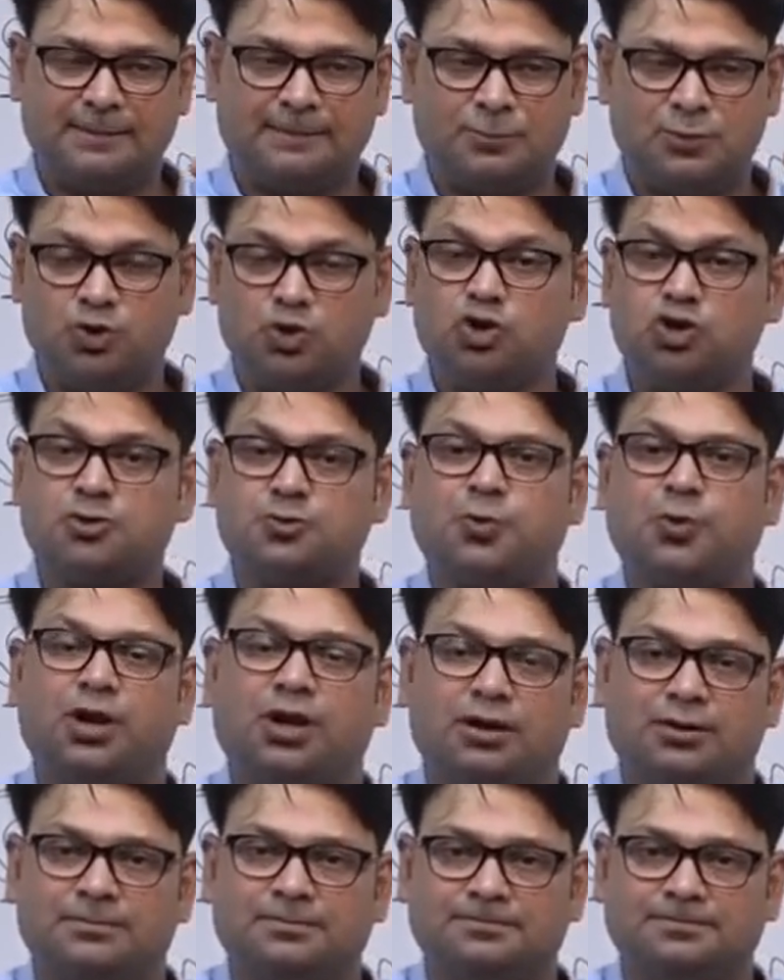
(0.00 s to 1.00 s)

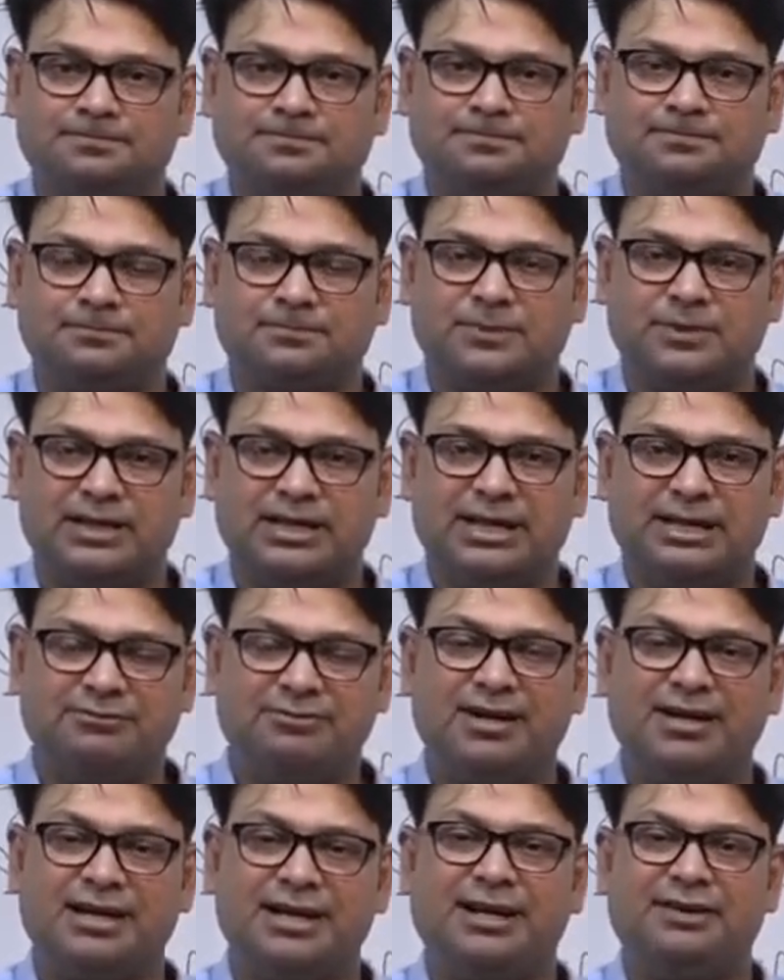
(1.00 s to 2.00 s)
useful
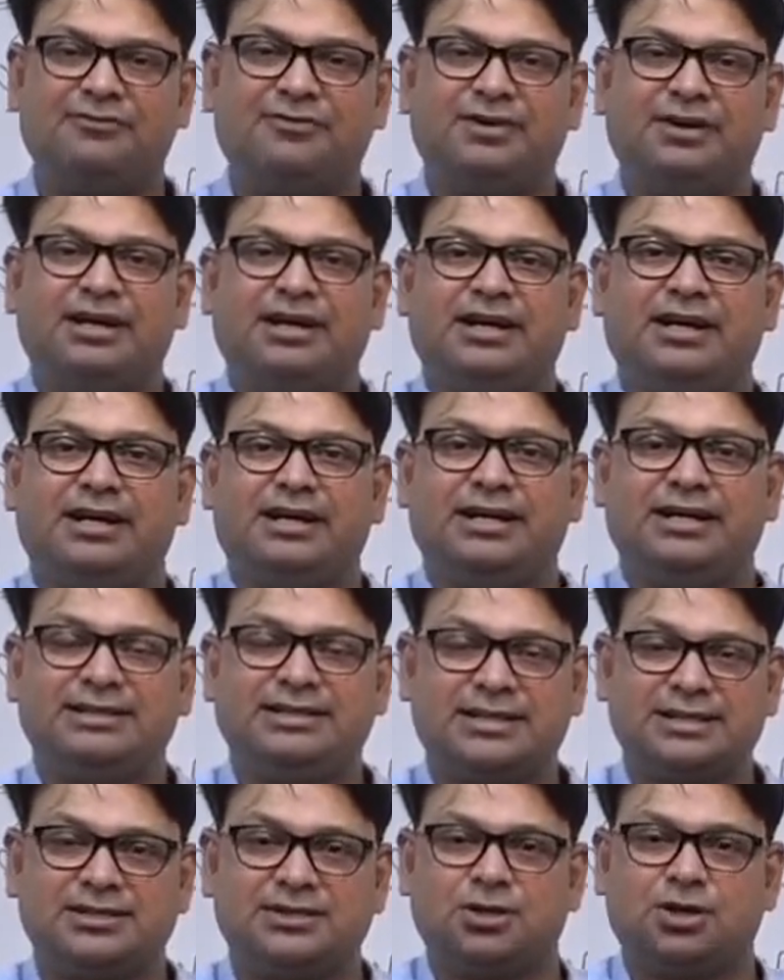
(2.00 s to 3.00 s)
even if it
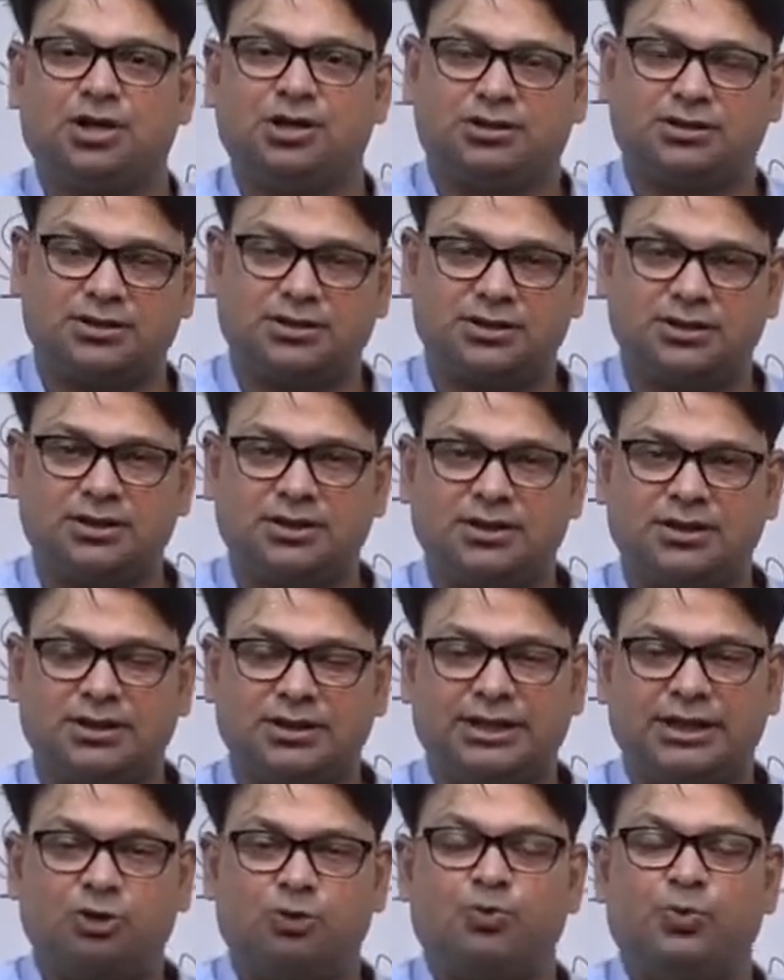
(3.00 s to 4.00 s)
does not
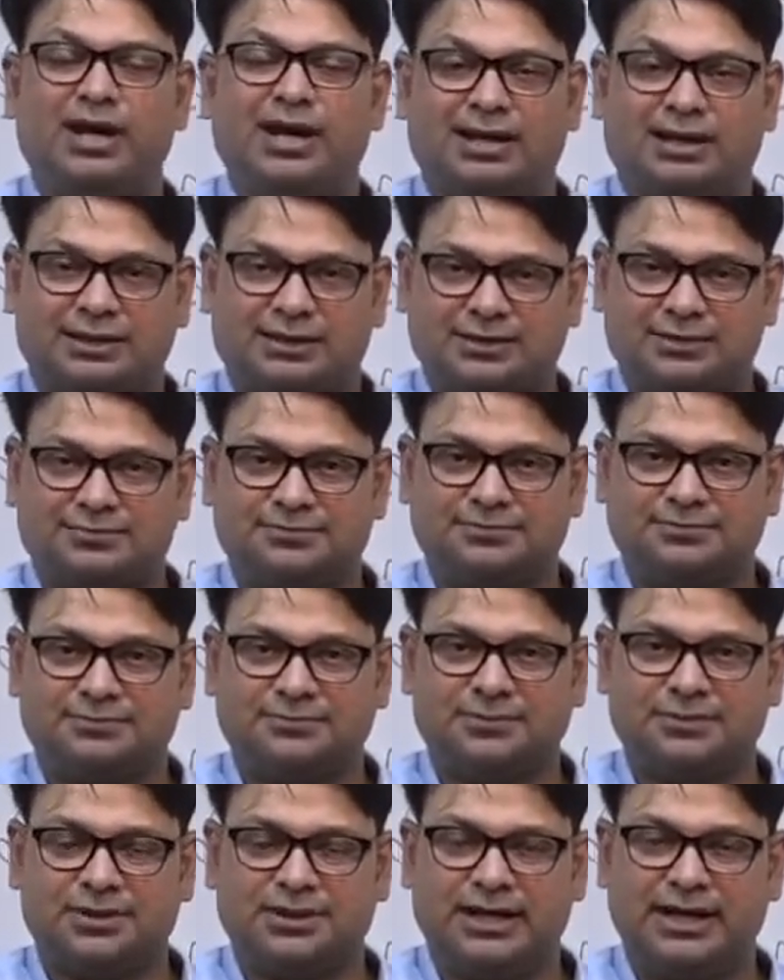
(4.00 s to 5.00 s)
give milk,
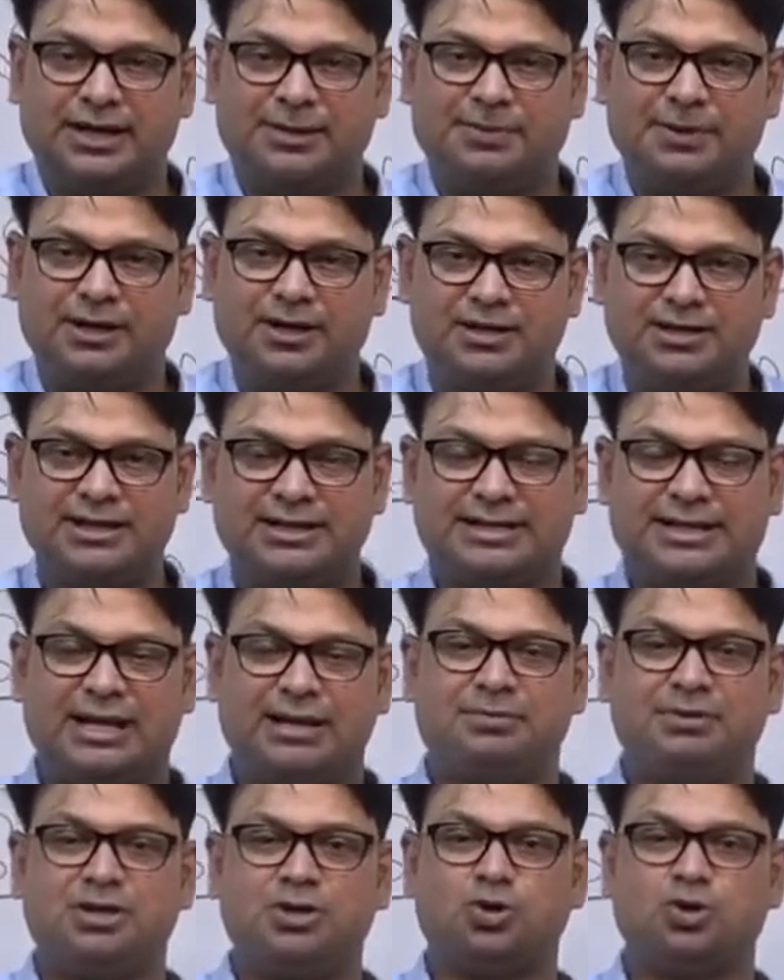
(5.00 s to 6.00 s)
right? Because it
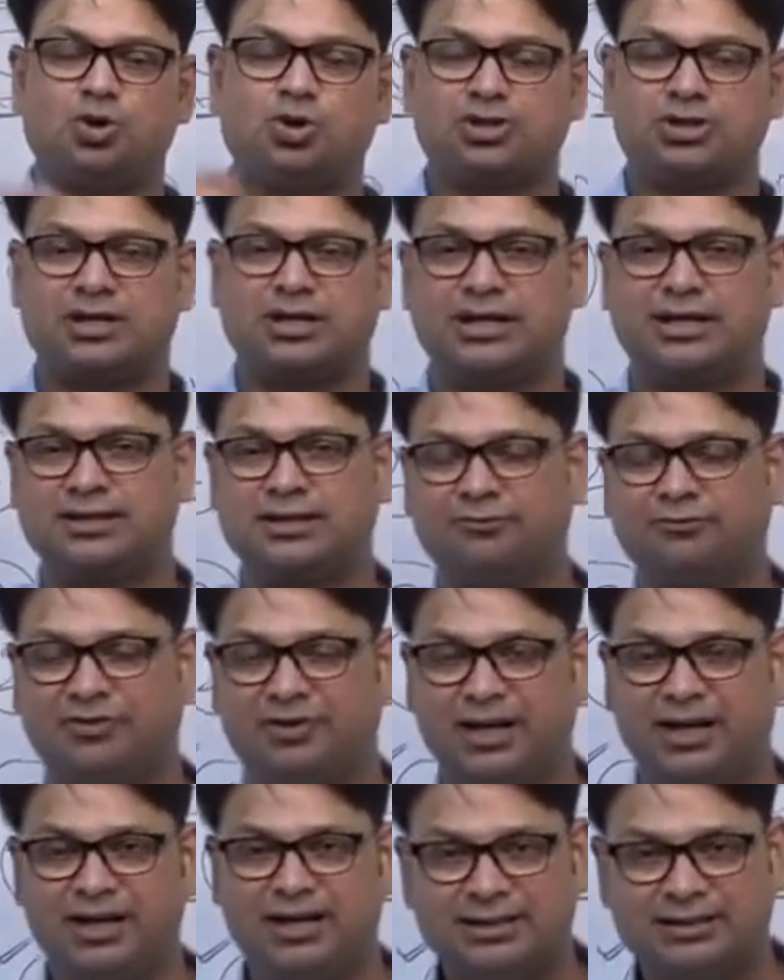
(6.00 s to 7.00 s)
can be used in the
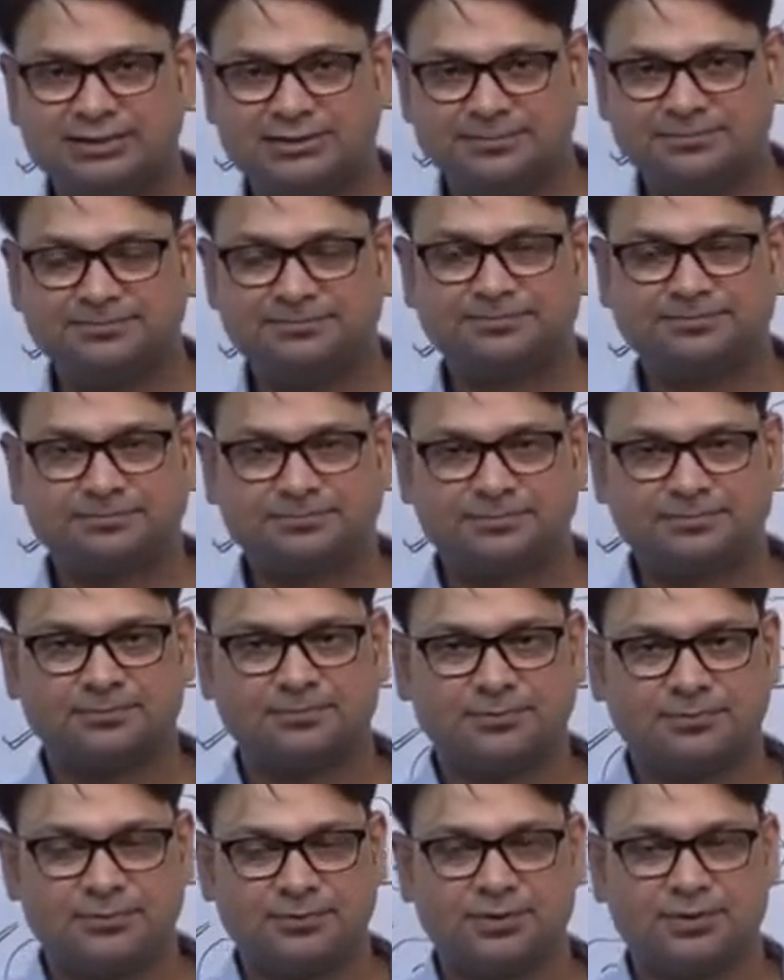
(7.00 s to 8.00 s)
field,
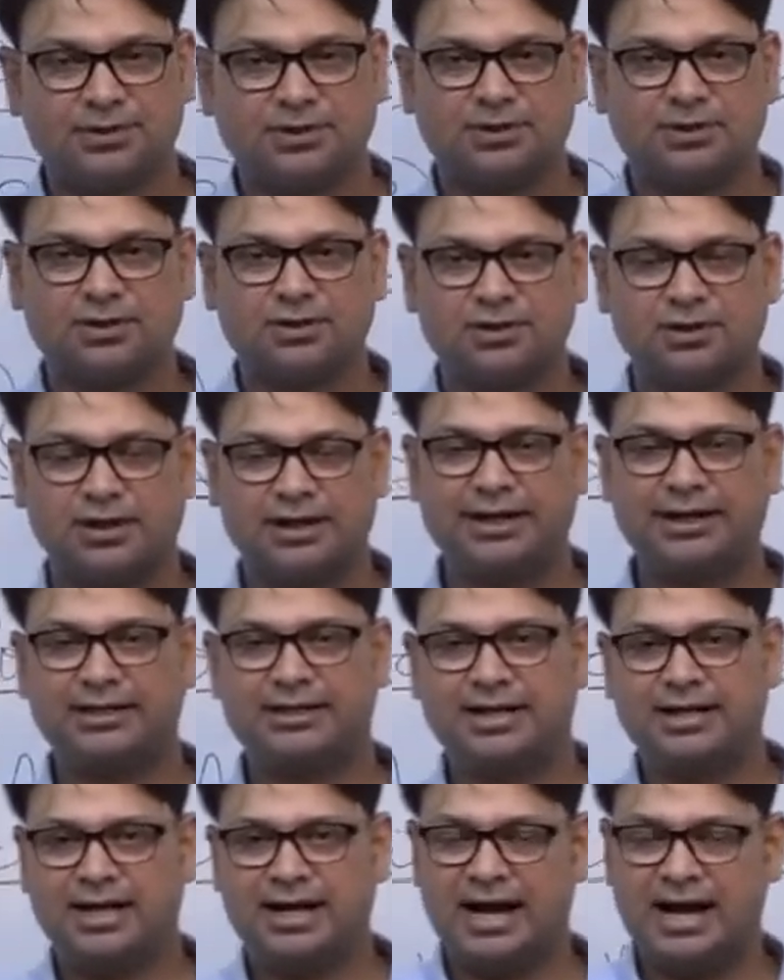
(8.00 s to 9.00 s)
right,
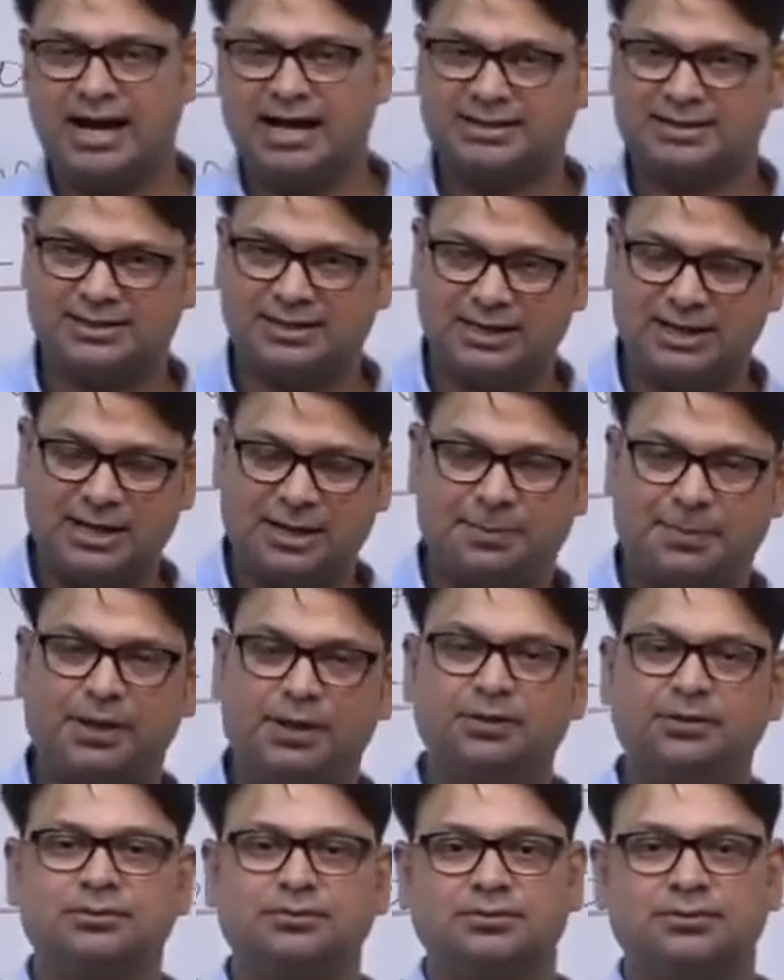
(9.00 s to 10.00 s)
as the
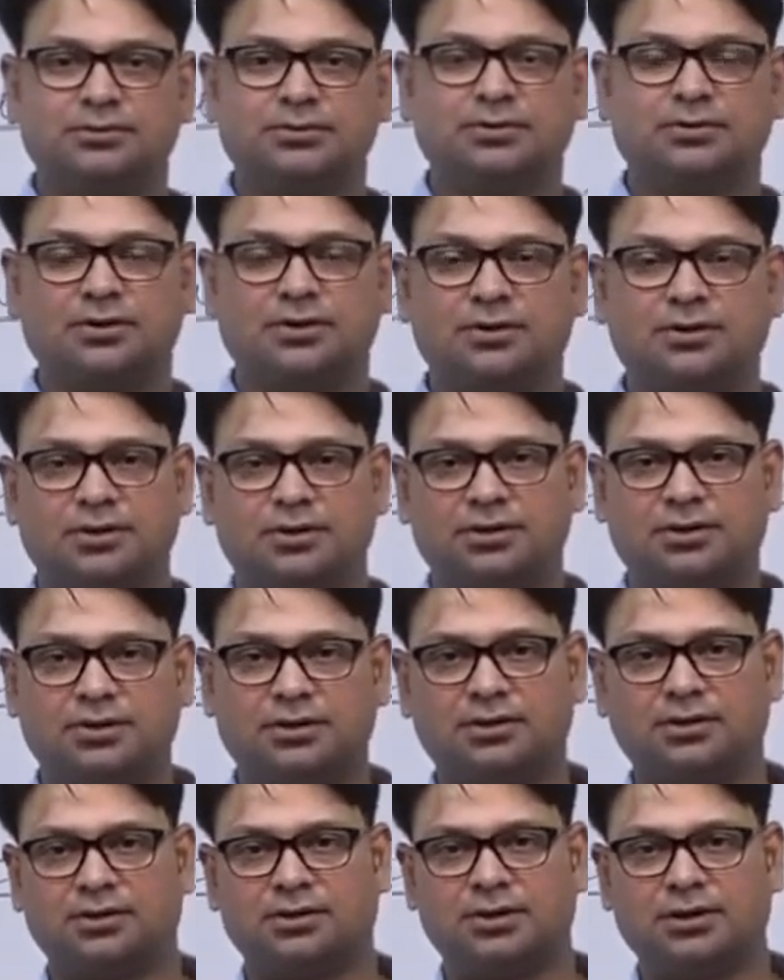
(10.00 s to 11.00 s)
labor,
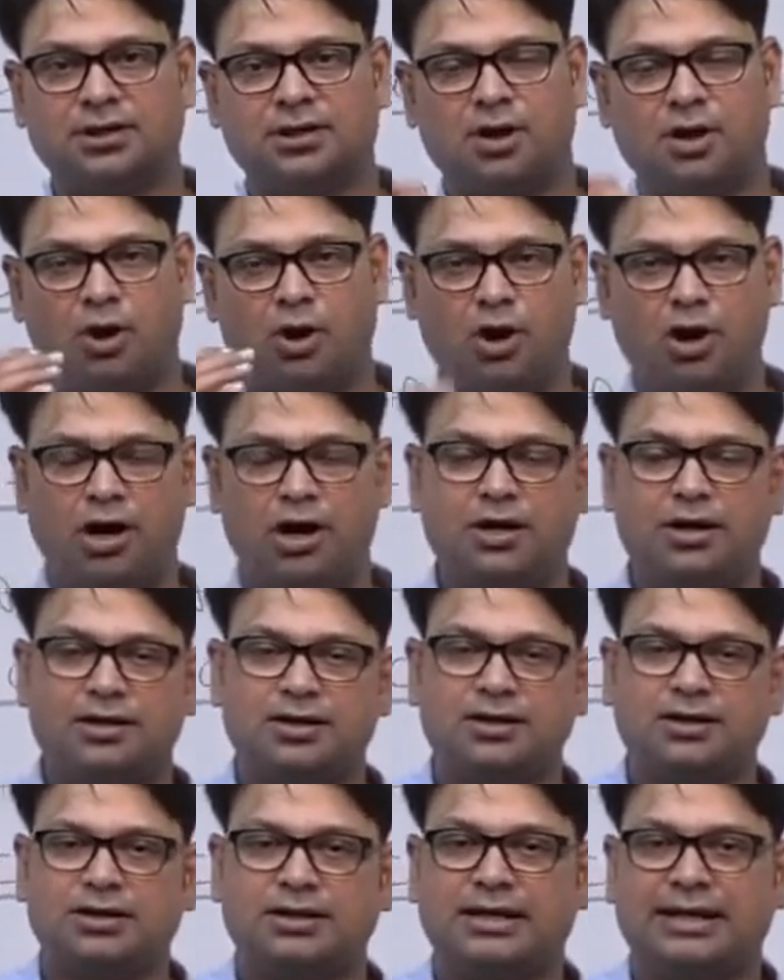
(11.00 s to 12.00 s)

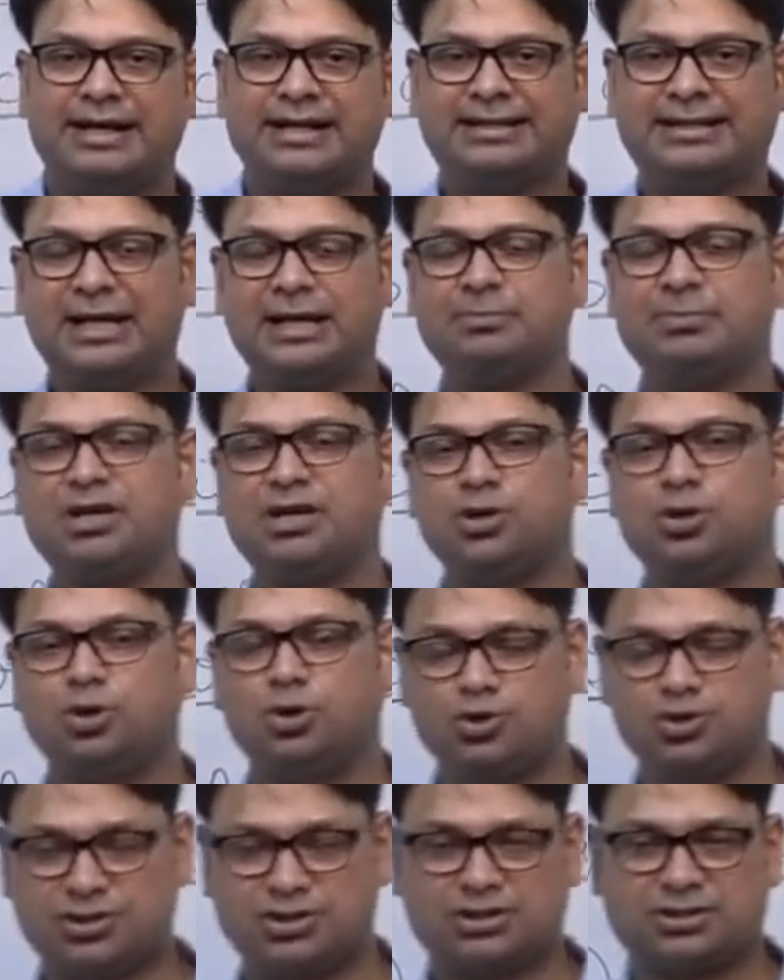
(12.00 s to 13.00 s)
or it can be
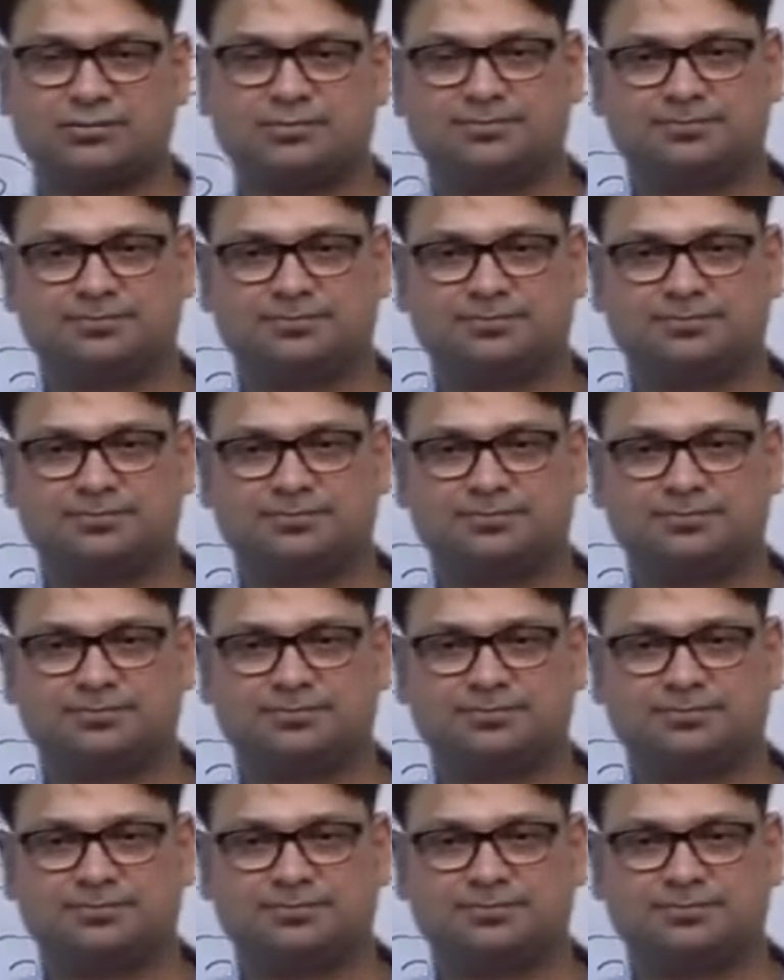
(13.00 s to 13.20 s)
used.